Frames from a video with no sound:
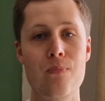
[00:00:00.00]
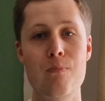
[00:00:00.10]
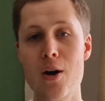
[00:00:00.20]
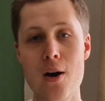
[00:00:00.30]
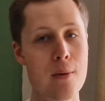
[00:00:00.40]

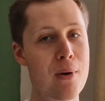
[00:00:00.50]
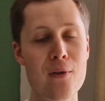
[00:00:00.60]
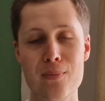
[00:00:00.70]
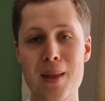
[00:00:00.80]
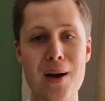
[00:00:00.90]
But
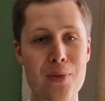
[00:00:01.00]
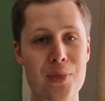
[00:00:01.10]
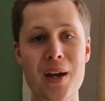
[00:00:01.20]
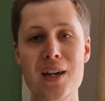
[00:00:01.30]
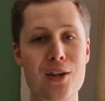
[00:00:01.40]
apart from that,
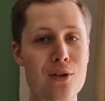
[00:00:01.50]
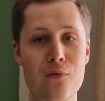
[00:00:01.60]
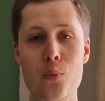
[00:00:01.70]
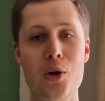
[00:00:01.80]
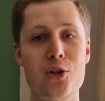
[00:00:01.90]
thank you
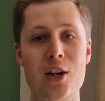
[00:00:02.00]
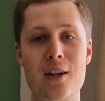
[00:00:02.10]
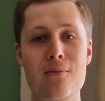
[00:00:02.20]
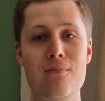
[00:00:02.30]
for watching.